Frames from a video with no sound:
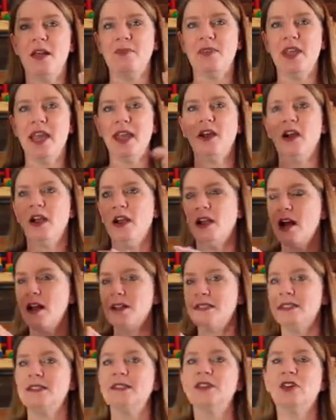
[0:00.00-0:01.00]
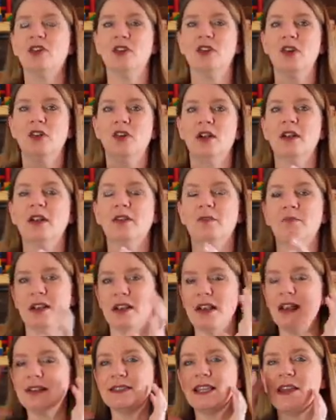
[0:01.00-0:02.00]
they are autistic or
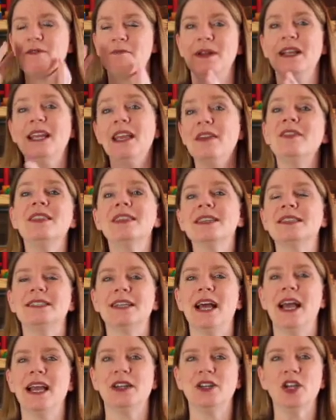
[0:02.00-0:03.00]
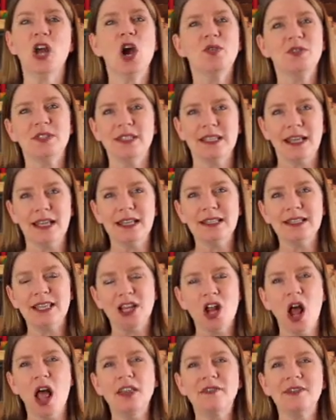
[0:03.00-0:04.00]
because they've been given this diagnosis,
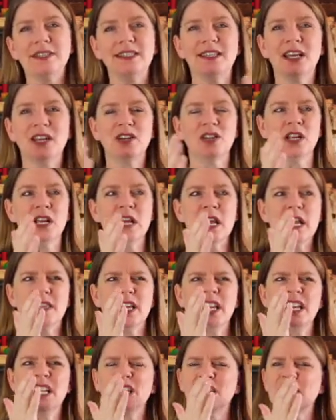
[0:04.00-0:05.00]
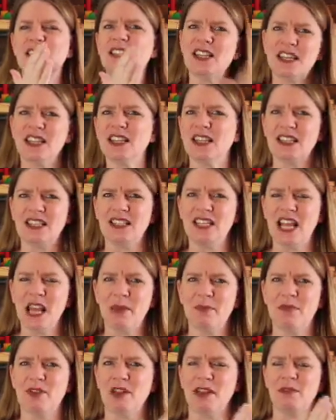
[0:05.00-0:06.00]
that all of a sudden they need to sit at this
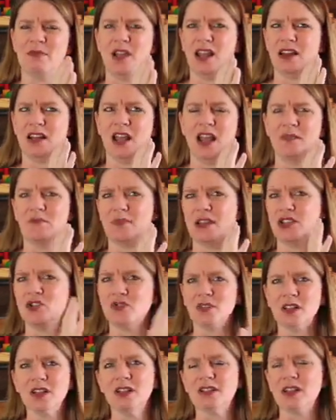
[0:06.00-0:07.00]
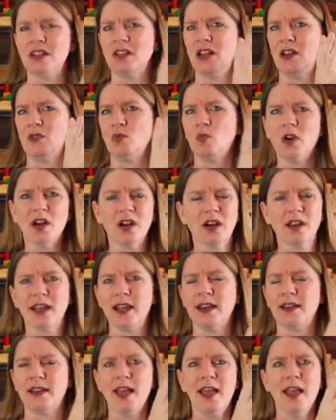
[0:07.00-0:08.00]
table and be drilled and work
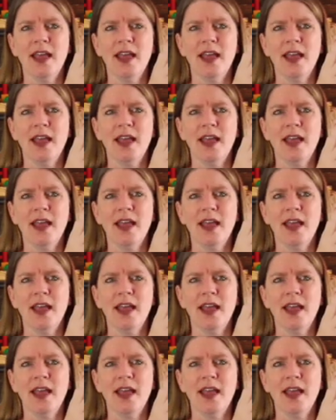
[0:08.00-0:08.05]
and